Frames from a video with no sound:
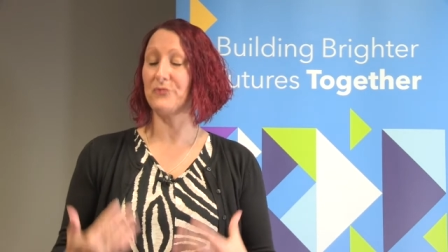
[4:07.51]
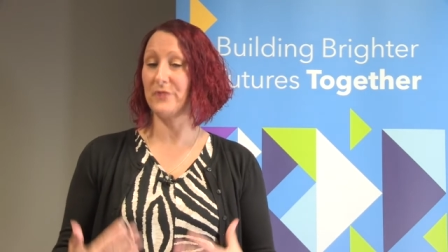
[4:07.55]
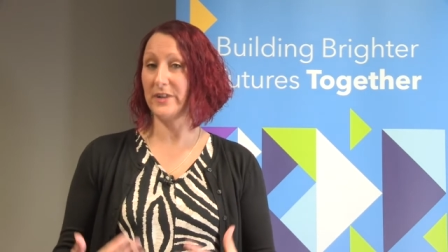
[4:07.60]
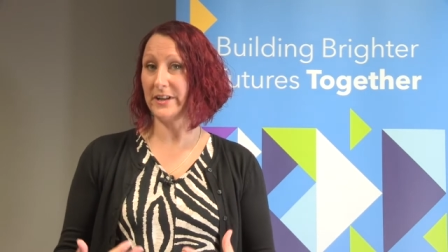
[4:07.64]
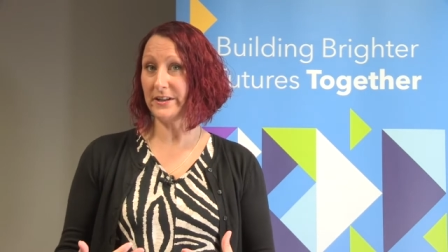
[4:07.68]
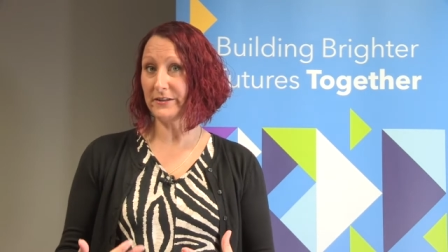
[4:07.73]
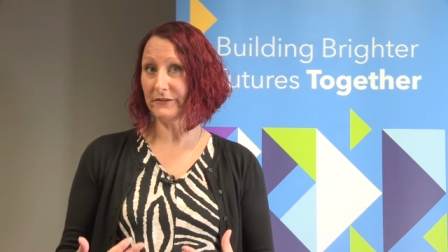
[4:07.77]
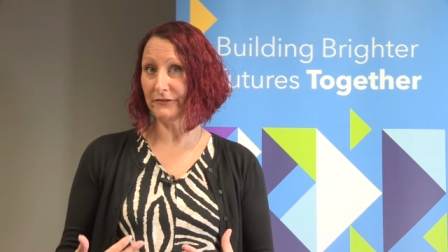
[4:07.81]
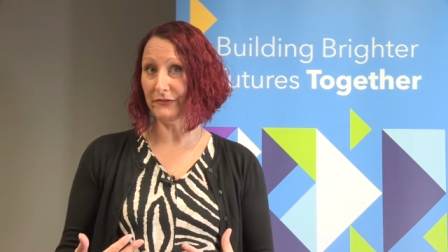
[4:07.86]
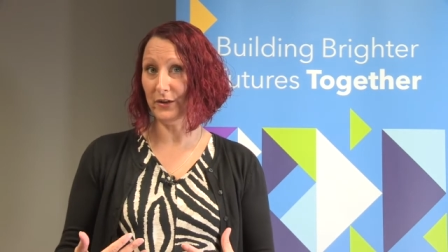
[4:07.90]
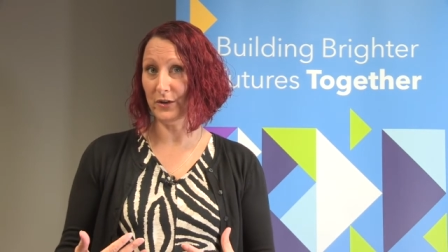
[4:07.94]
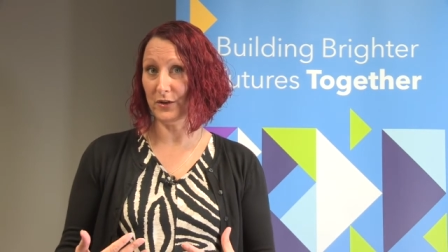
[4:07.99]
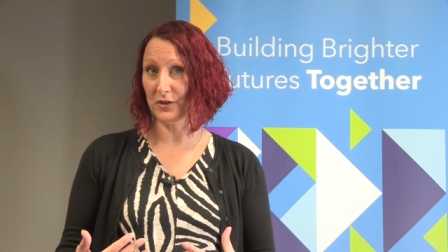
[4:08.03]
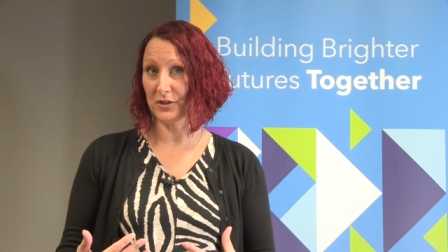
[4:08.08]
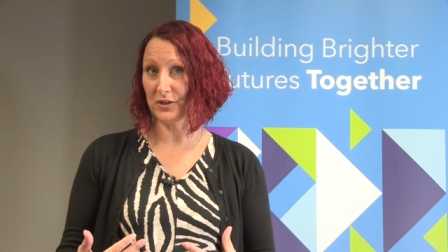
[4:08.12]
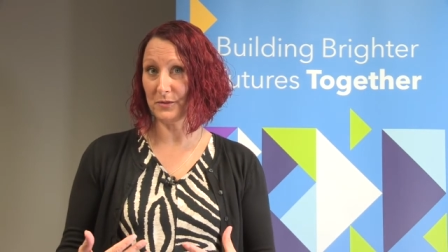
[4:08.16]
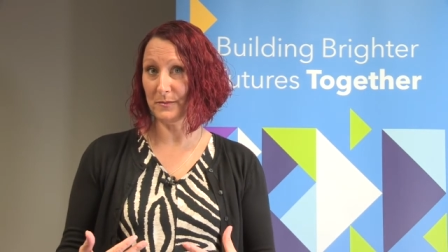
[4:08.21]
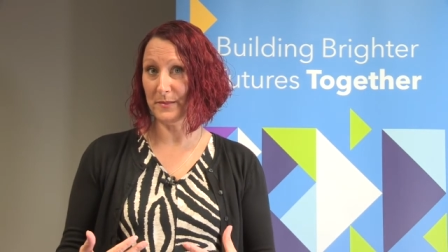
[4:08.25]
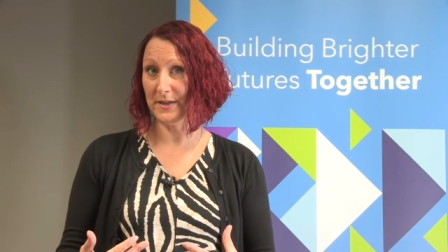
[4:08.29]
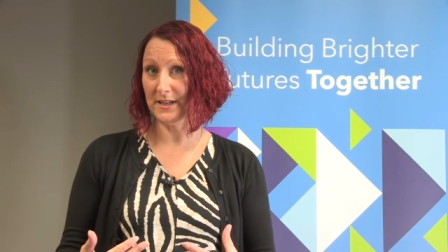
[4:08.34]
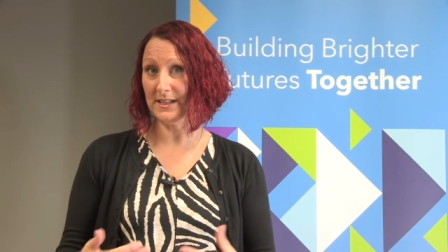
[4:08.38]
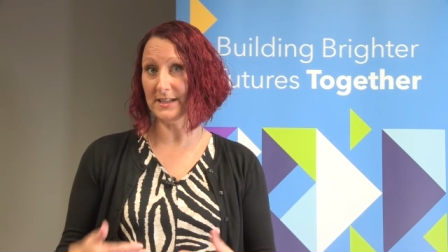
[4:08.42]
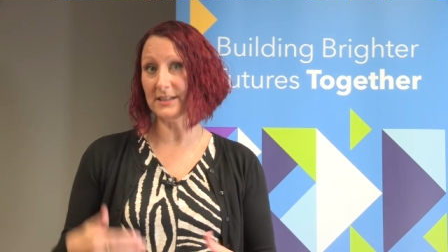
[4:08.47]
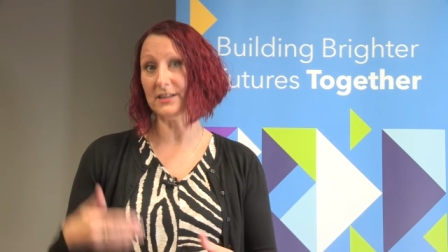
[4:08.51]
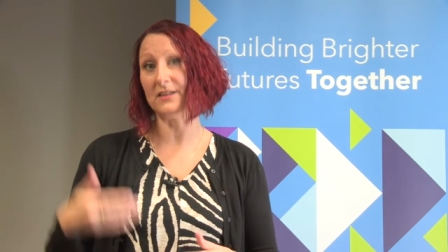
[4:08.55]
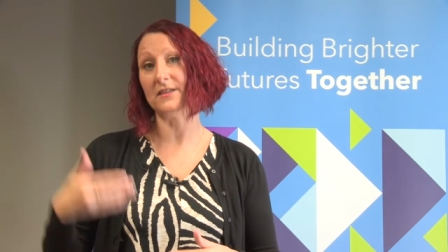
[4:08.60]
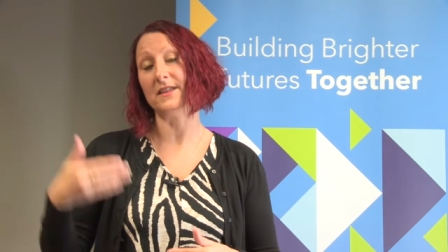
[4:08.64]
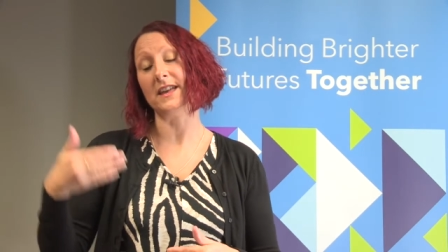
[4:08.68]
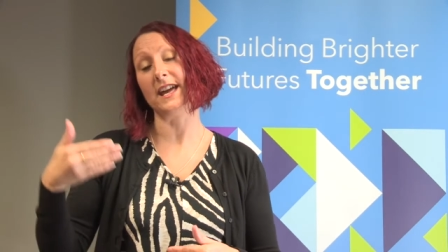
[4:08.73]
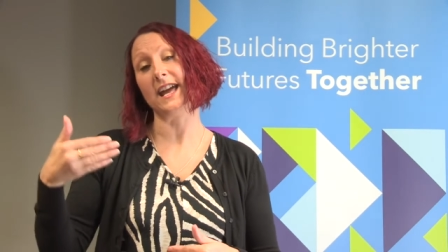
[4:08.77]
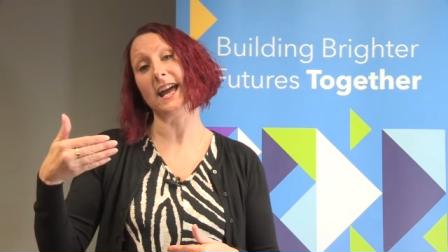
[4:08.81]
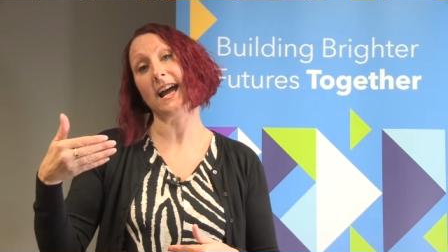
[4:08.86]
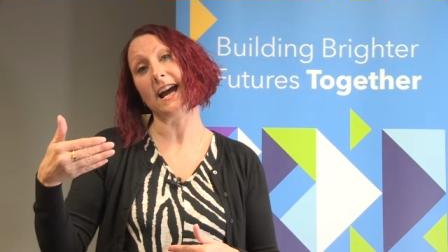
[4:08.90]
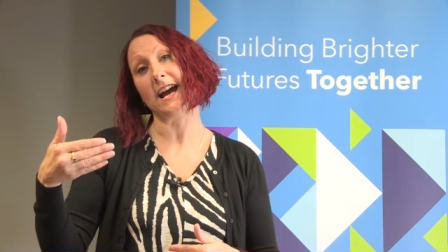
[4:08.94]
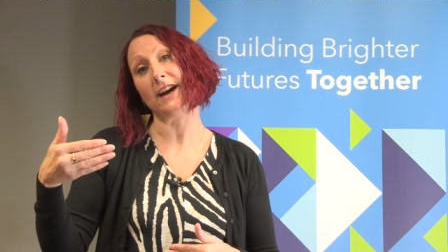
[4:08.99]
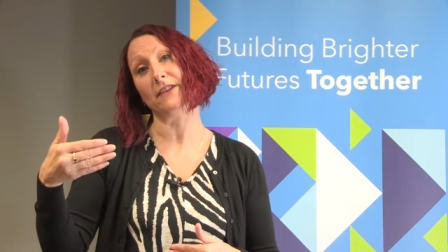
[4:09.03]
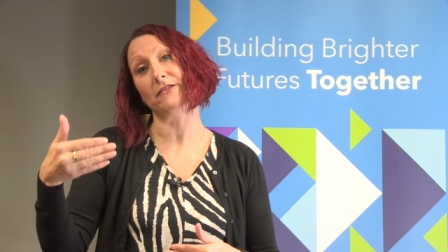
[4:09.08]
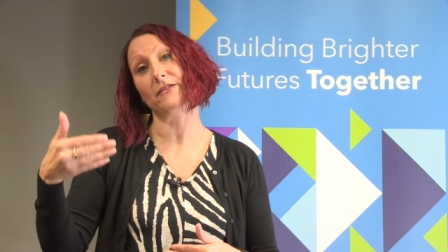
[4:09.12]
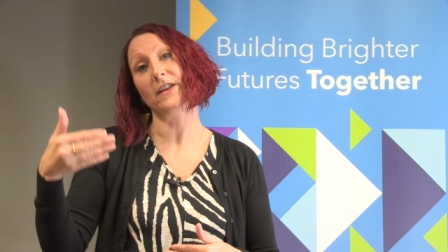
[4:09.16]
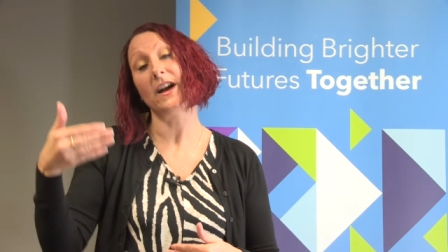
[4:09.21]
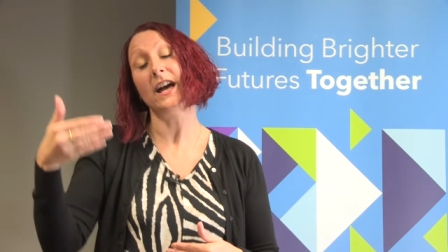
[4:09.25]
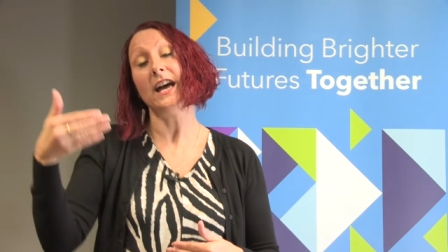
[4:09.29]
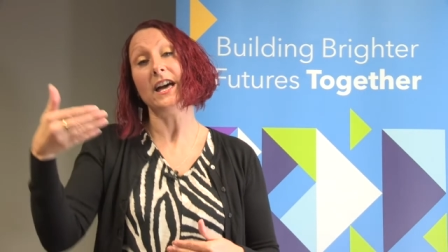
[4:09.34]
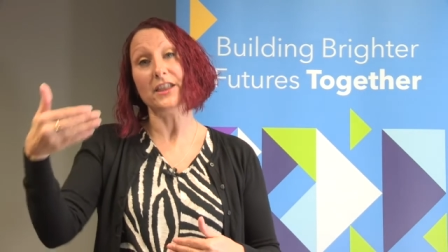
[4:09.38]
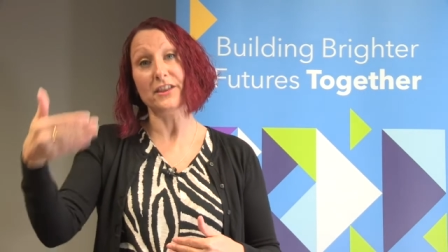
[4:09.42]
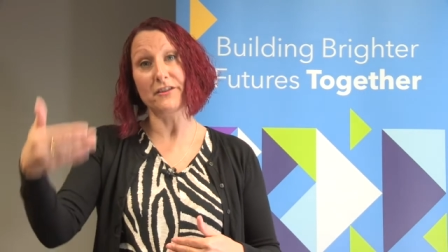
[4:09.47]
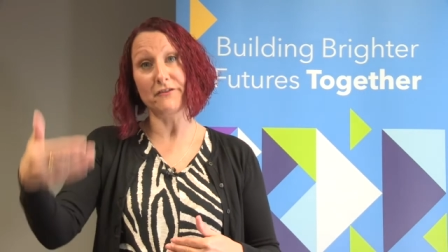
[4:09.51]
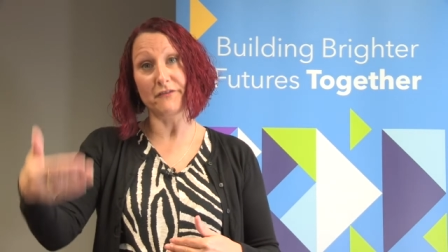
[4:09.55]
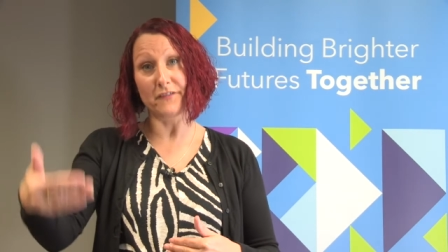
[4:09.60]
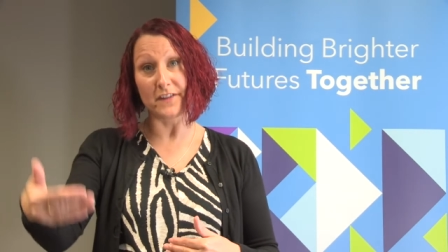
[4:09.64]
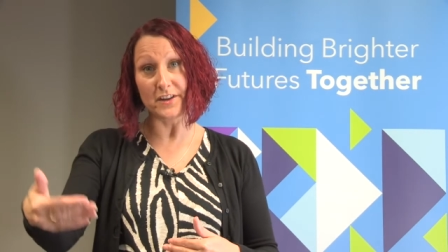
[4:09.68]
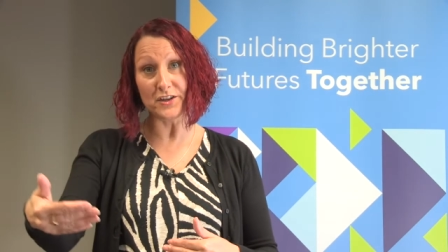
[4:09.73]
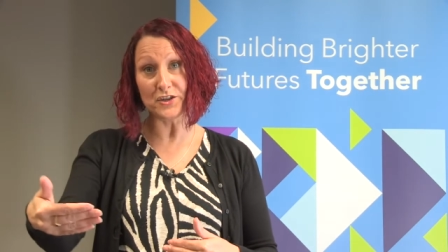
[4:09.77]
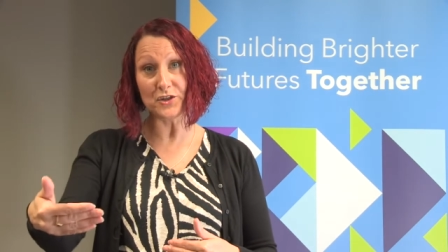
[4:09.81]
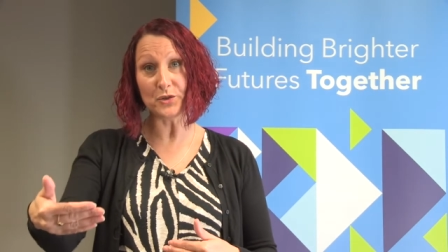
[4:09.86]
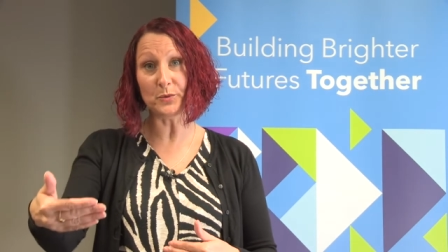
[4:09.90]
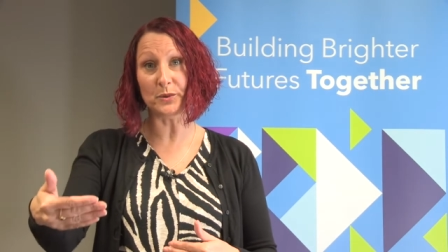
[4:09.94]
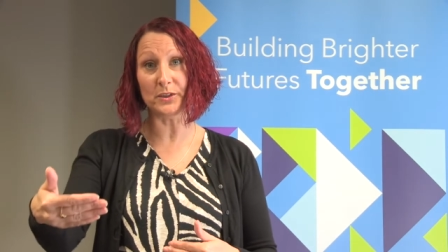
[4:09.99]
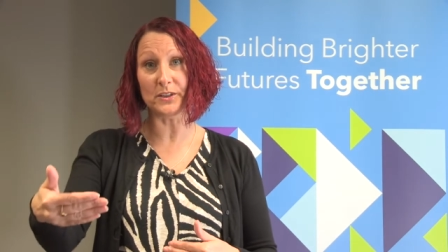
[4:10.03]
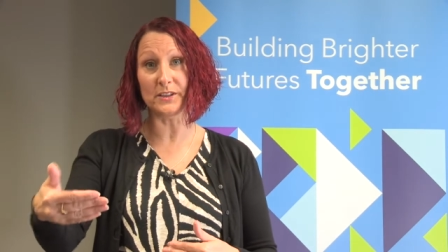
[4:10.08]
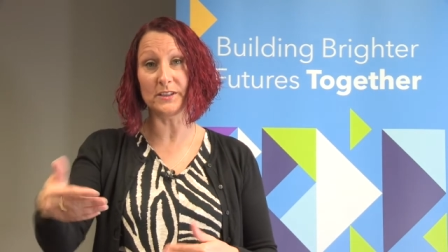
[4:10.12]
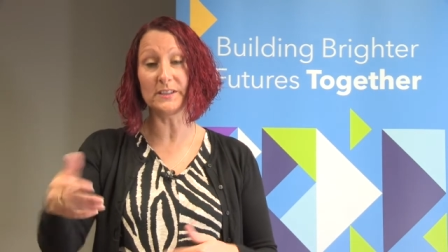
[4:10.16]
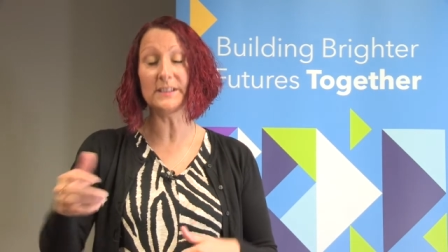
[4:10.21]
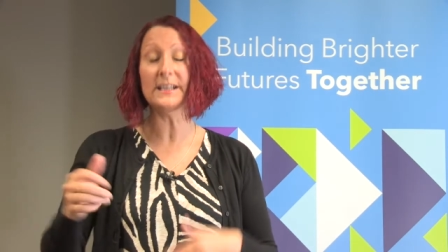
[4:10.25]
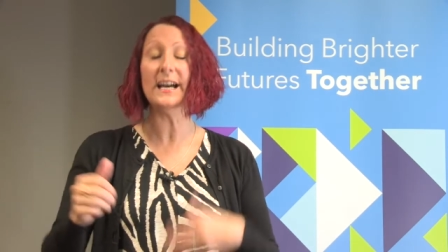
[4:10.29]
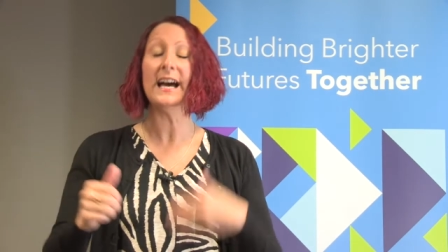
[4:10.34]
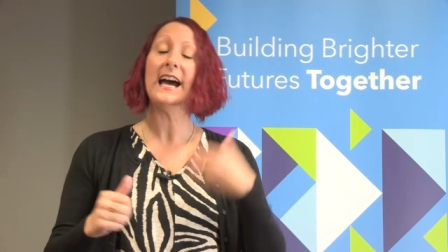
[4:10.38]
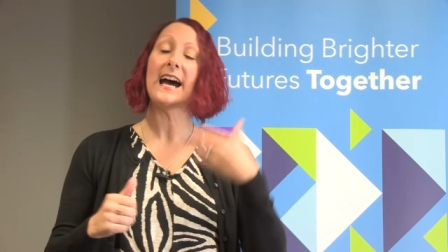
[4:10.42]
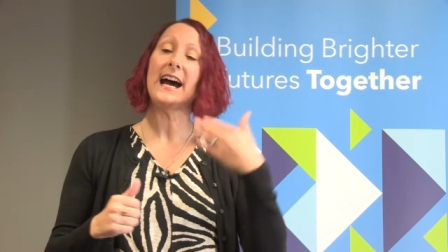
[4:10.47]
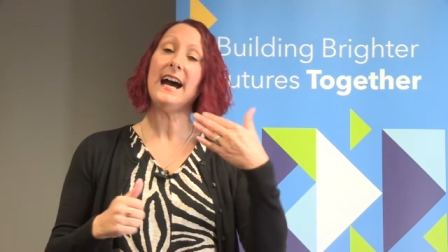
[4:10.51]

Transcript: reinforcement so they have the visual